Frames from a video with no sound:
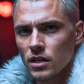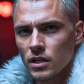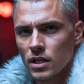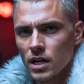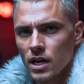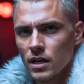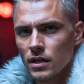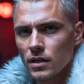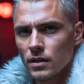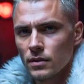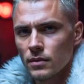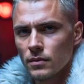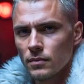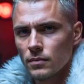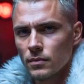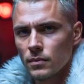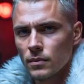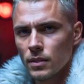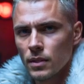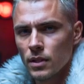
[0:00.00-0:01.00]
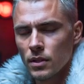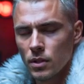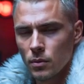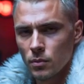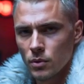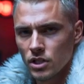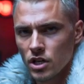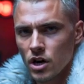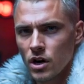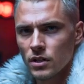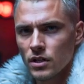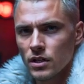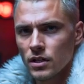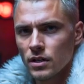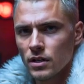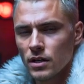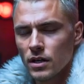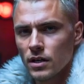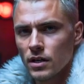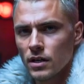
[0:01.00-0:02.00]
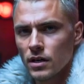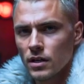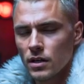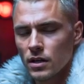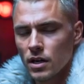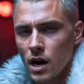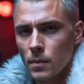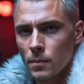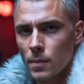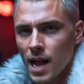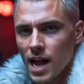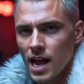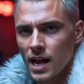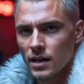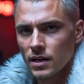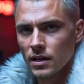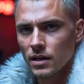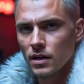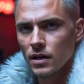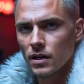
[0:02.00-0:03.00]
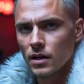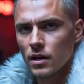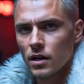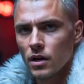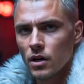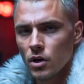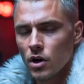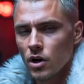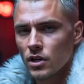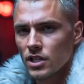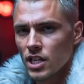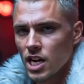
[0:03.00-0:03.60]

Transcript: Kling. The result? Not bad. Good